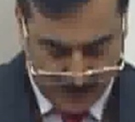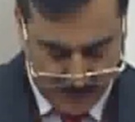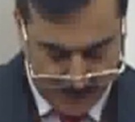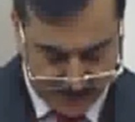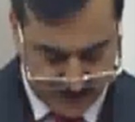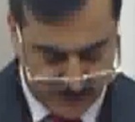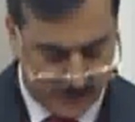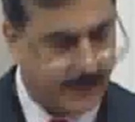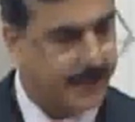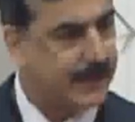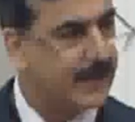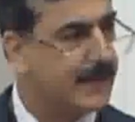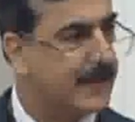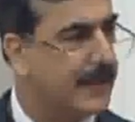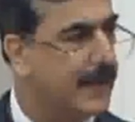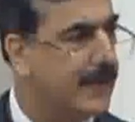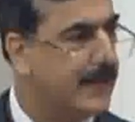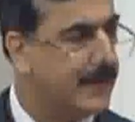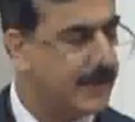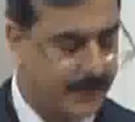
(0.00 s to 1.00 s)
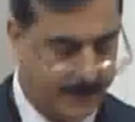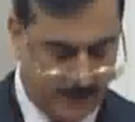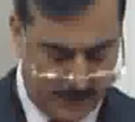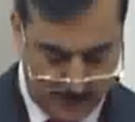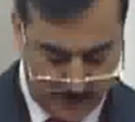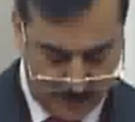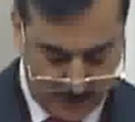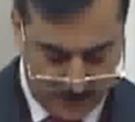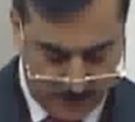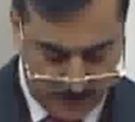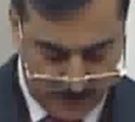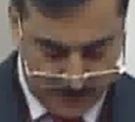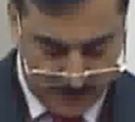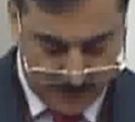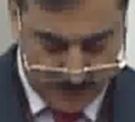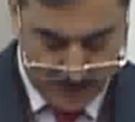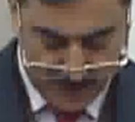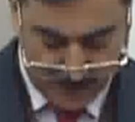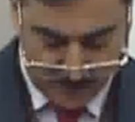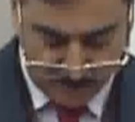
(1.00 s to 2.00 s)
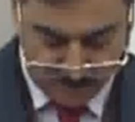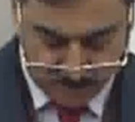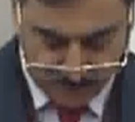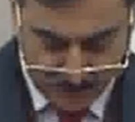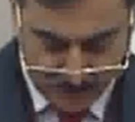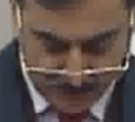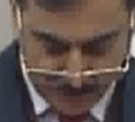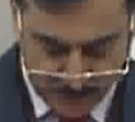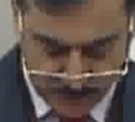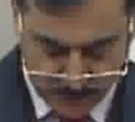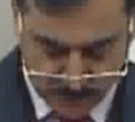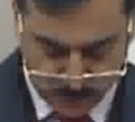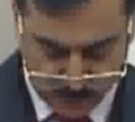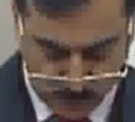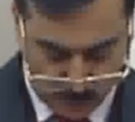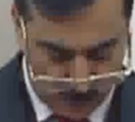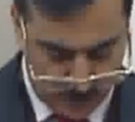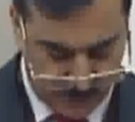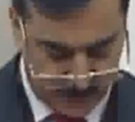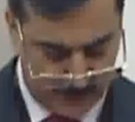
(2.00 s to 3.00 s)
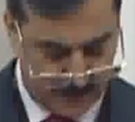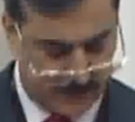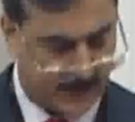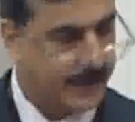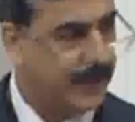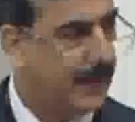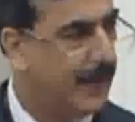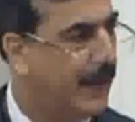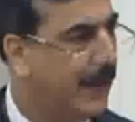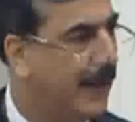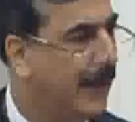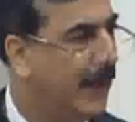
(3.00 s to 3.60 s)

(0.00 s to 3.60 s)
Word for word: Our citizens and valiant soldiers